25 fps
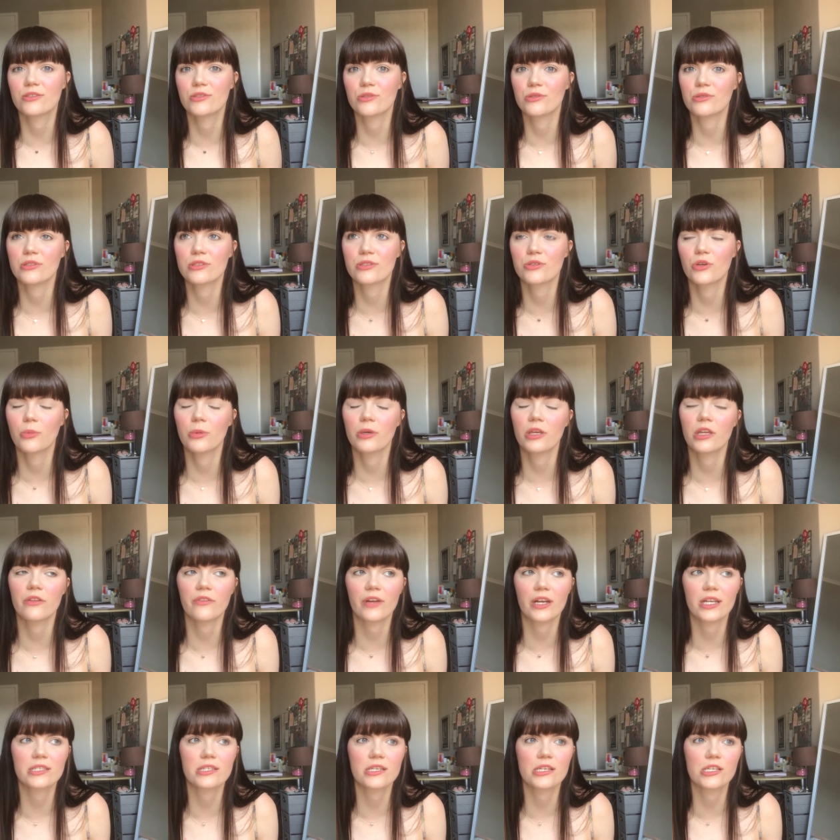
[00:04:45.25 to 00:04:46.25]
So it's the Open
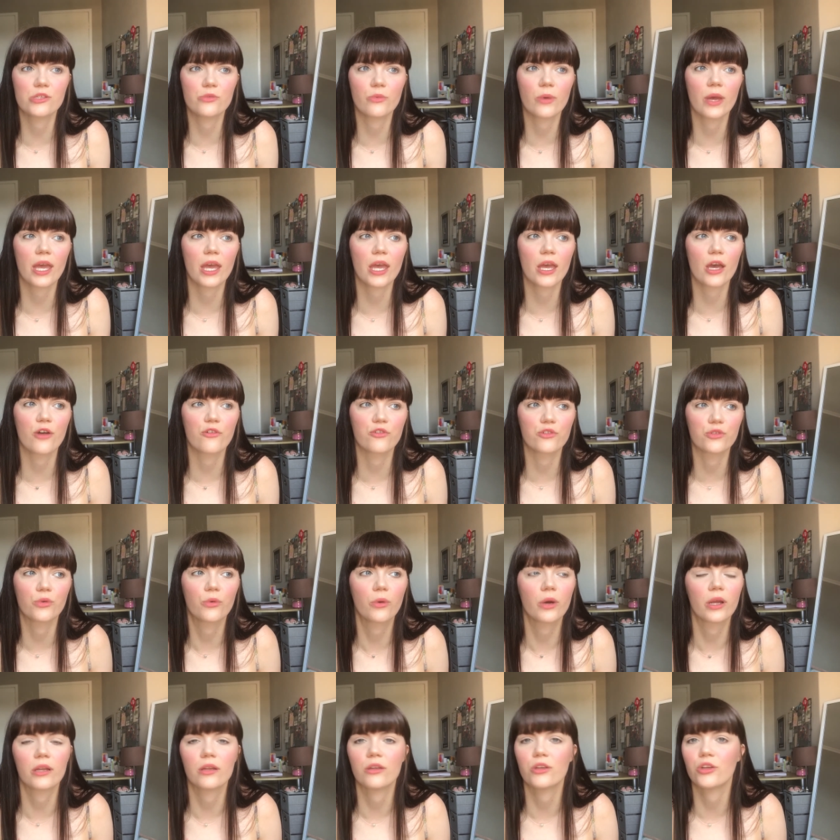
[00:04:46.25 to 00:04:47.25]
University's way of
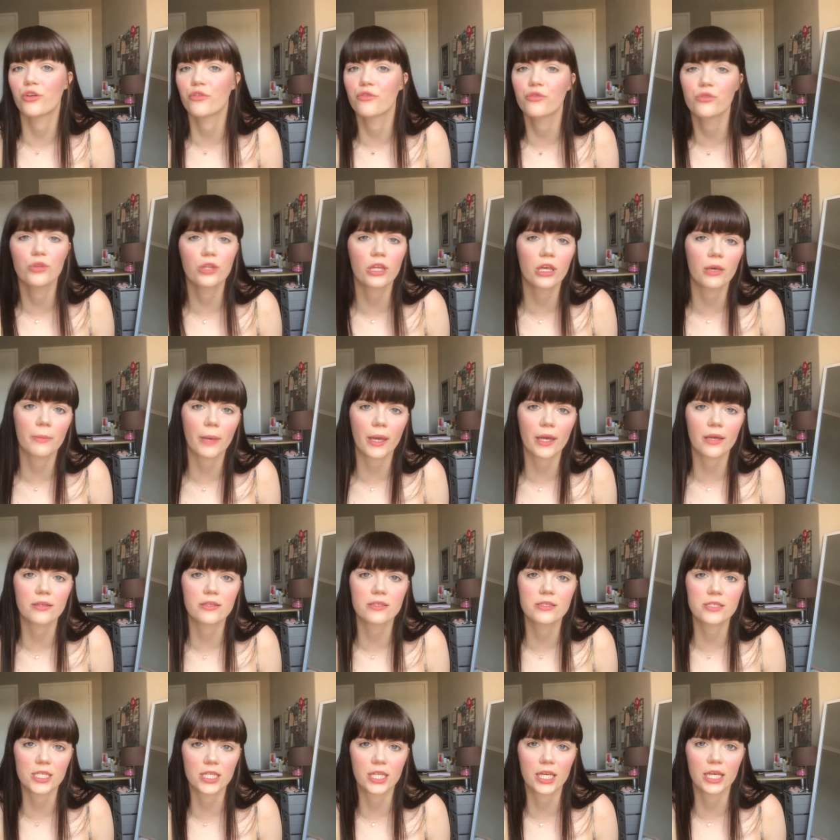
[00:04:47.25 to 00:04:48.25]
knowing you're fully
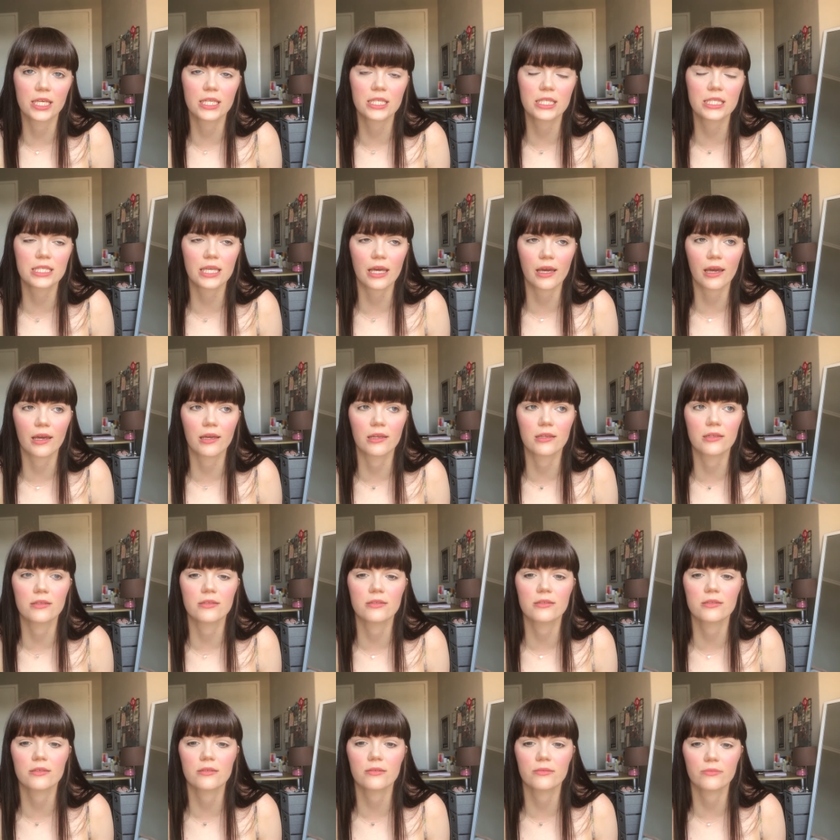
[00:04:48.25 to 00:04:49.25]
committed to this,
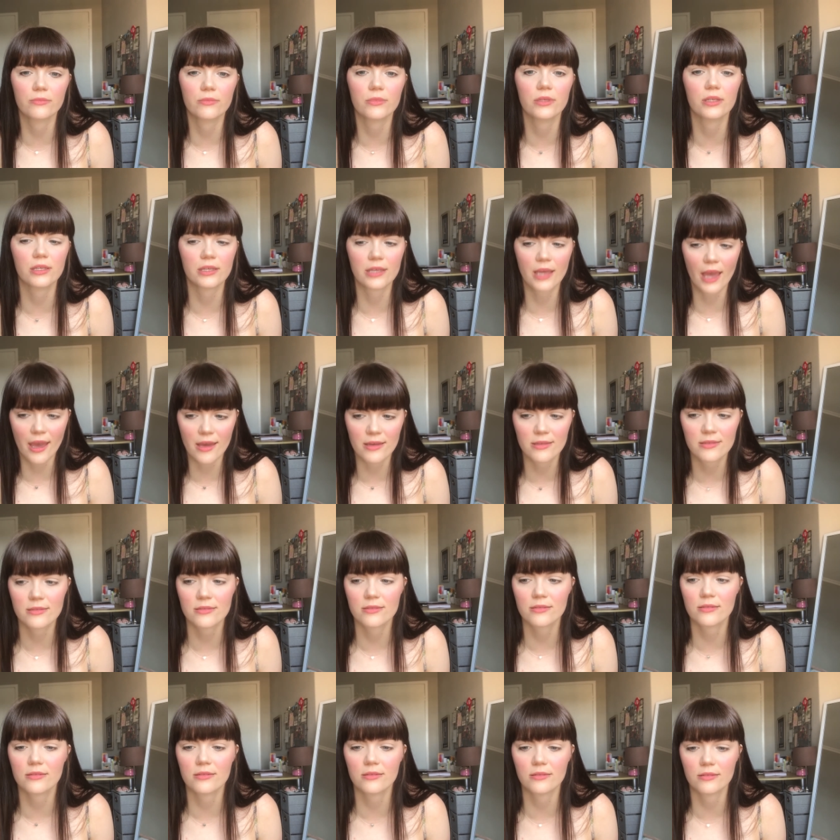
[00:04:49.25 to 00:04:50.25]
and
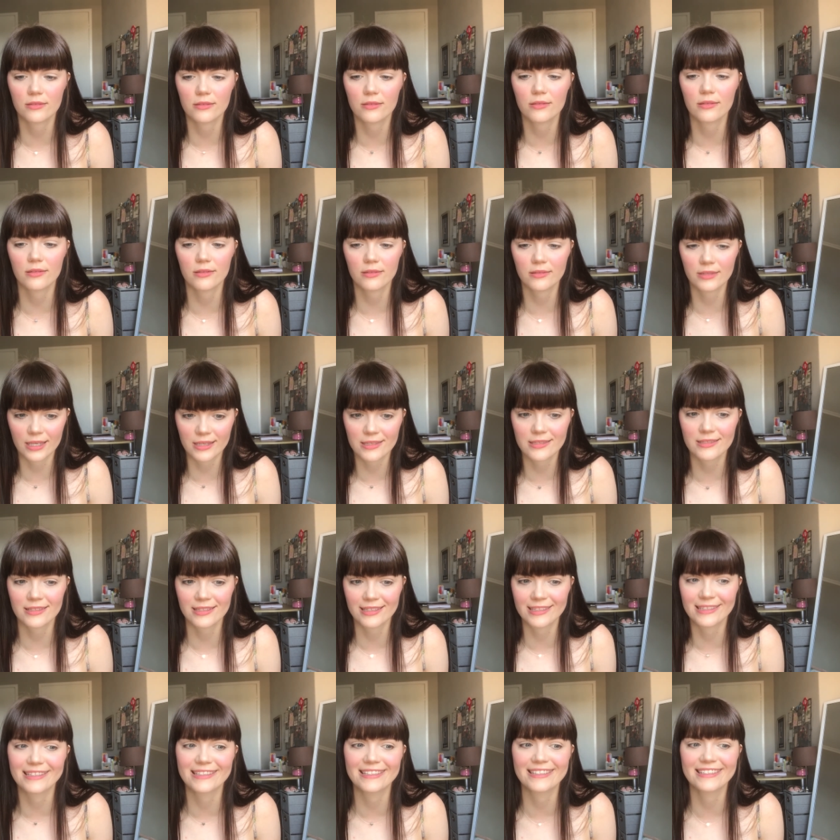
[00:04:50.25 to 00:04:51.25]
yes, this
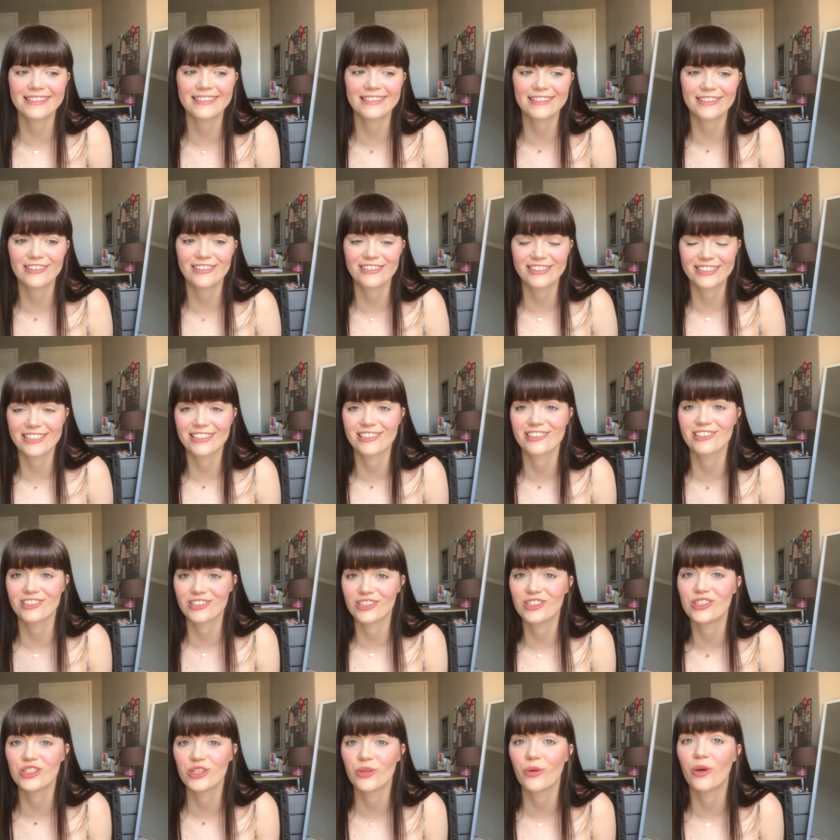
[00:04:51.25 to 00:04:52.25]
is your
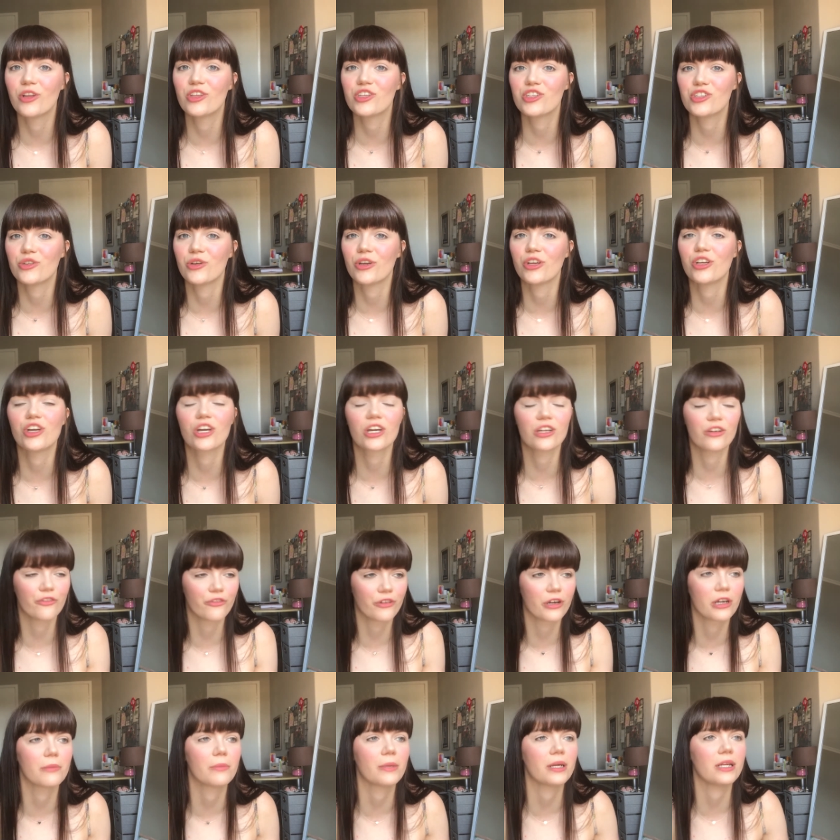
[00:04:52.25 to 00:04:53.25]
decision, you do want to do it, you're
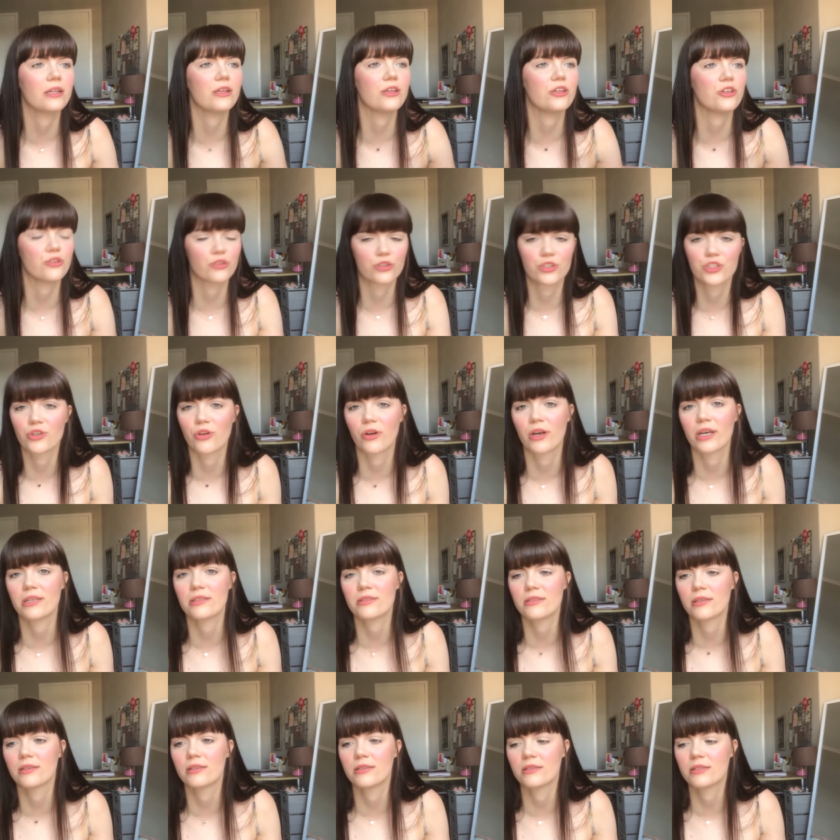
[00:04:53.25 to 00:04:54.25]
confirming your
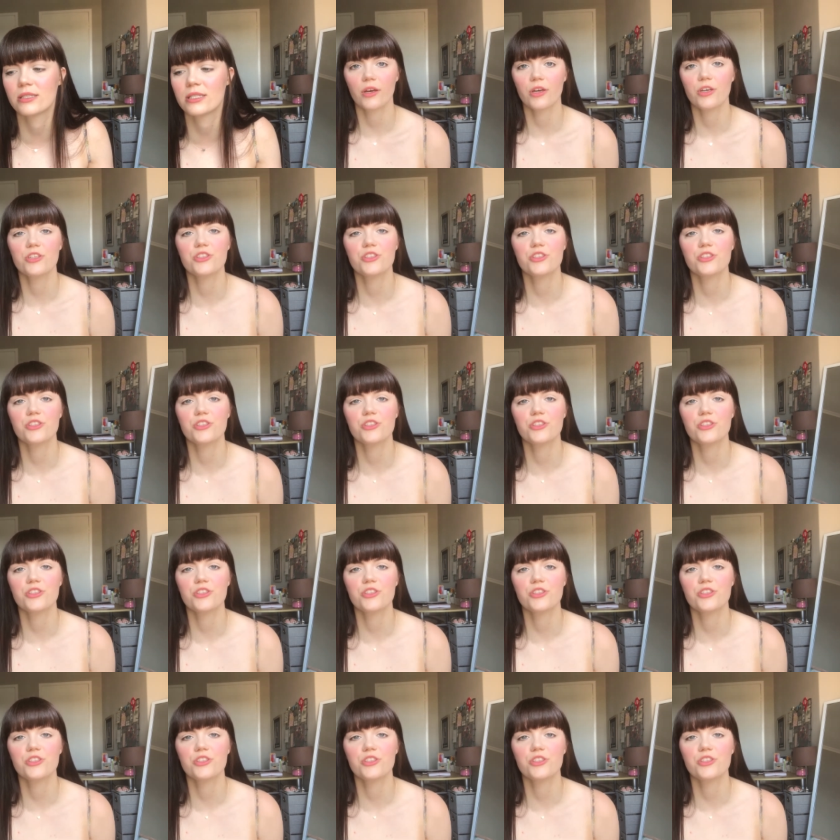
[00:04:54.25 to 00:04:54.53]
choices.